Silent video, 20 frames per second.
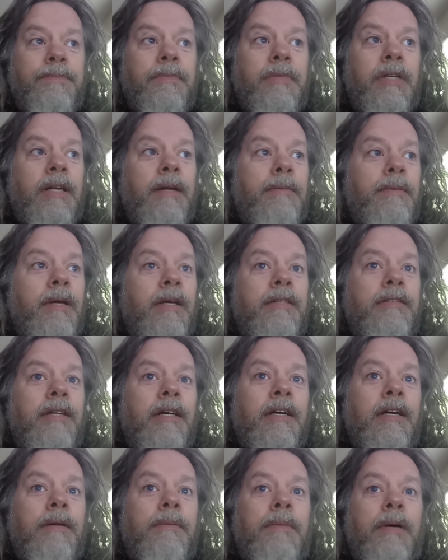And I'm not
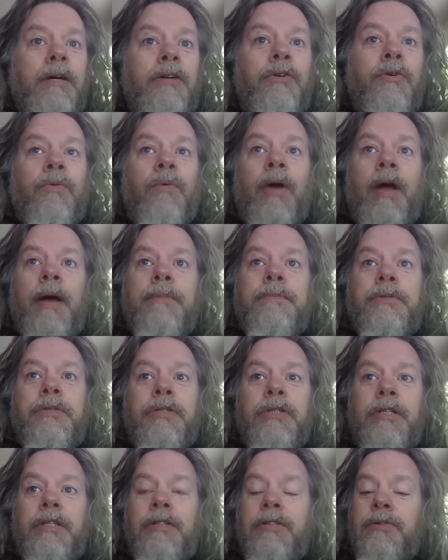talking about no
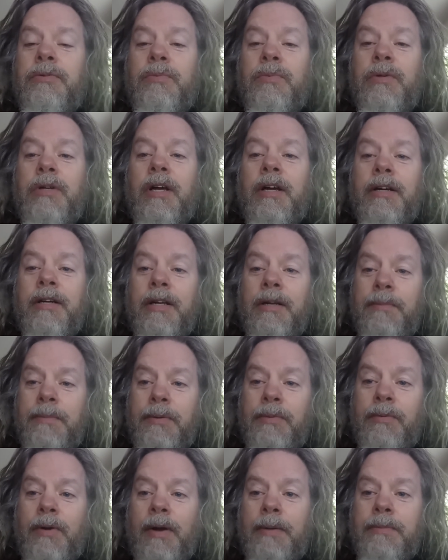rapture either. We're not going to
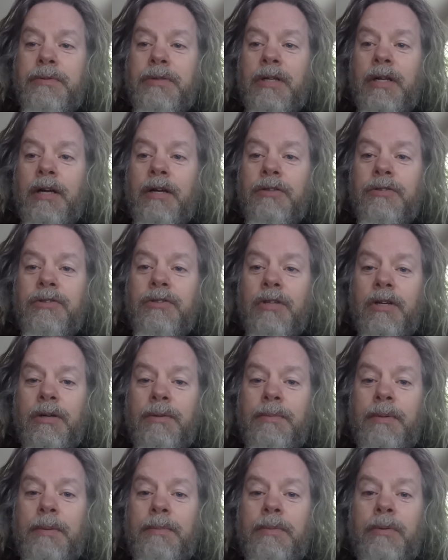be raptured out.
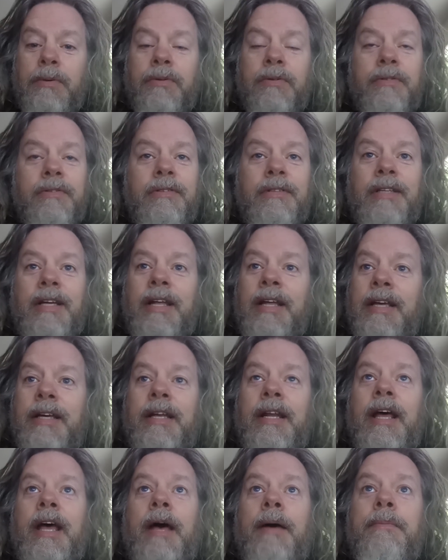Sorry, people. That ain't
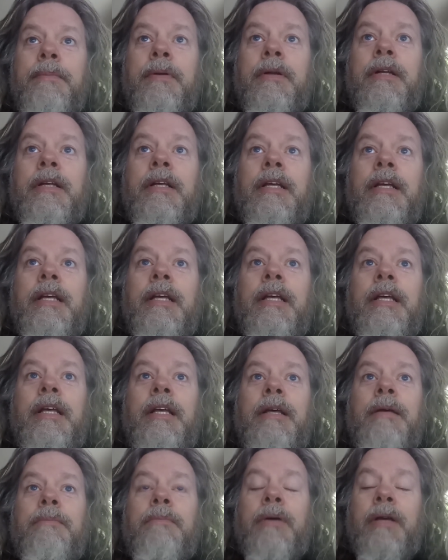going to happen.
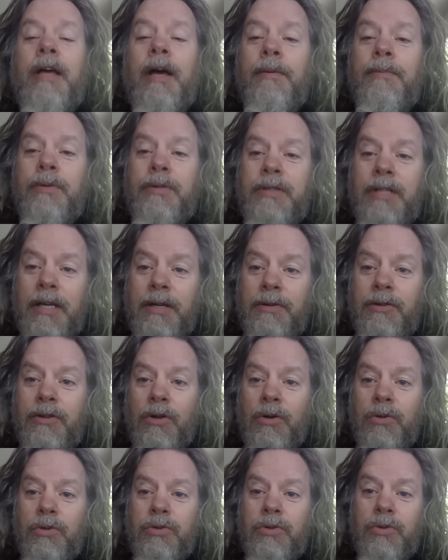But God will take
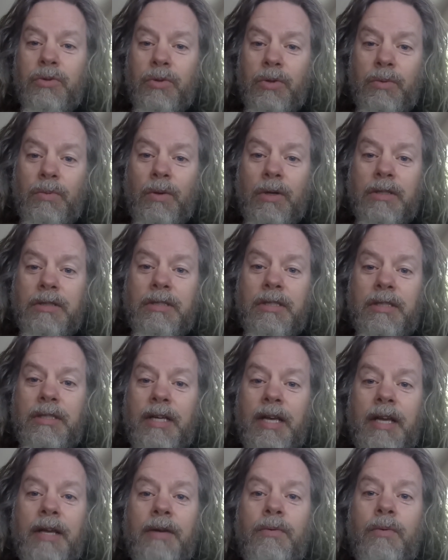those who he wants to
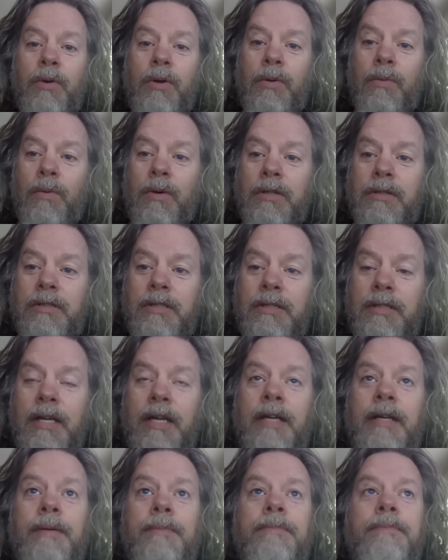take when he wants to
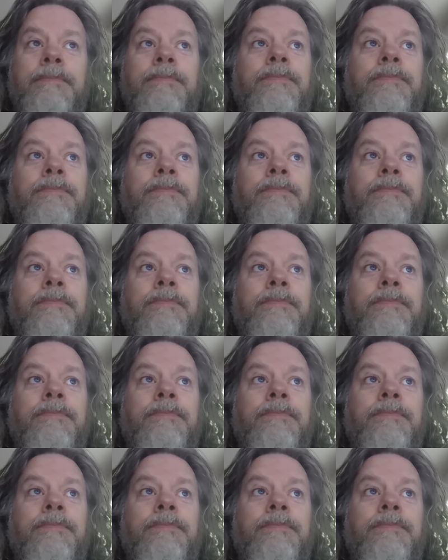take them.